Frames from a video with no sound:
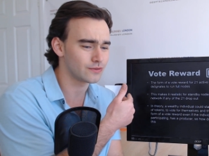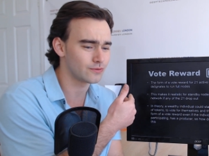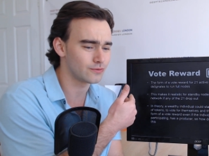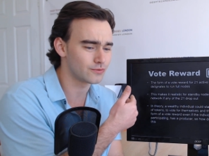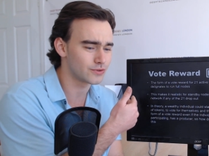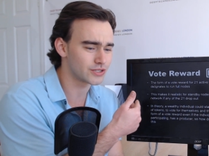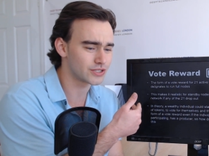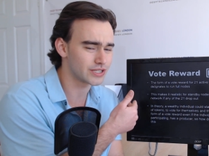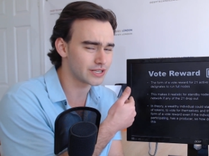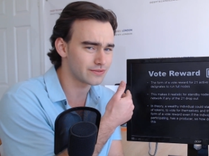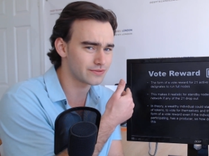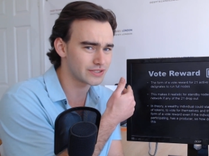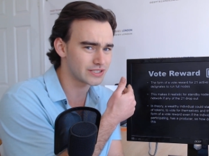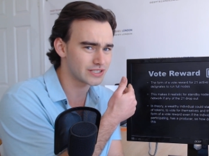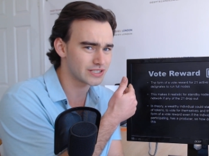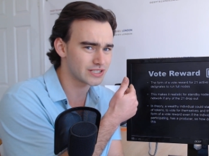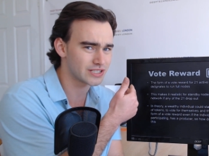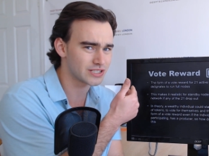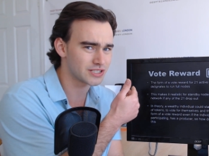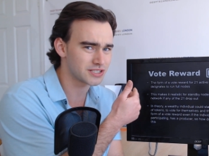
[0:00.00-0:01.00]
receive a
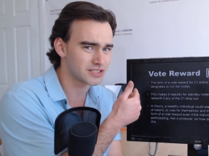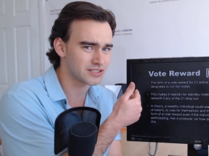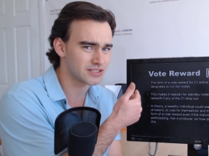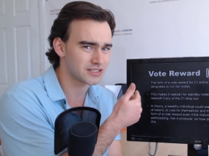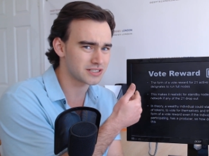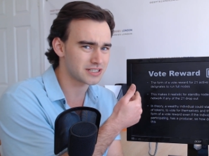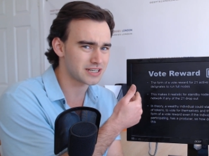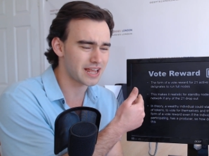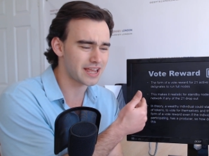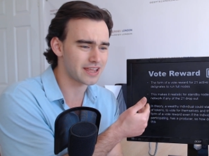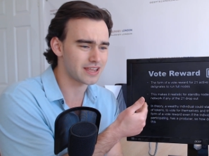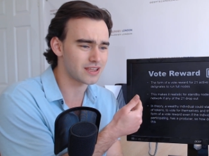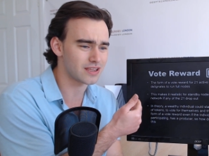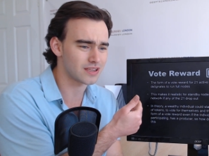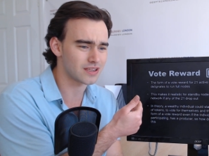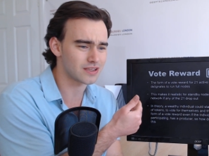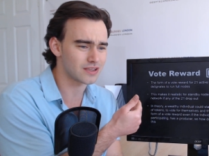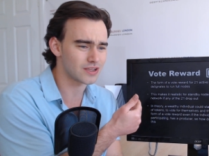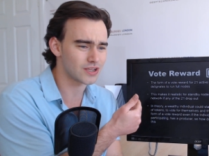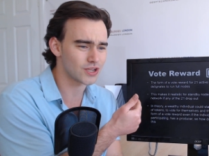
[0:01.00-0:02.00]

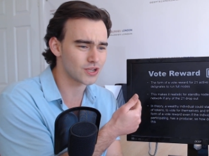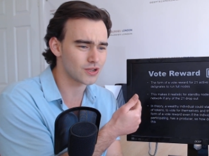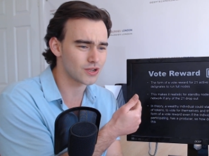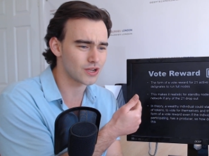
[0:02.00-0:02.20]
stake,